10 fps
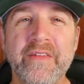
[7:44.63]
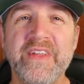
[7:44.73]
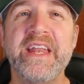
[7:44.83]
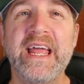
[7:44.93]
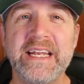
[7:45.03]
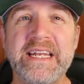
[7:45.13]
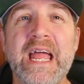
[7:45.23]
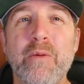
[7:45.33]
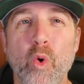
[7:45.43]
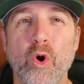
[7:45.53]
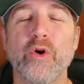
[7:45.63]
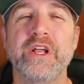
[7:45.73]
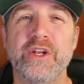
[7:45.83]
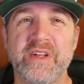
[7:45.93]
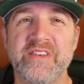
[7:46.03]
the day-to-day work
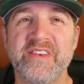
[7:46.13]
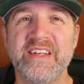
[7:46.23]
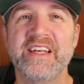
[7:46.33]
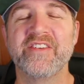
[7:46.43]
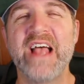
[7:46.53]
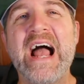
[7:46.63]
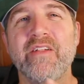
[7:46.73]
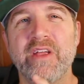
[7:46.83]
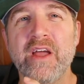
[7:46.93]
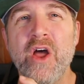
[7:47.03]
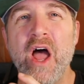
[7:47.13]
and you can see exactly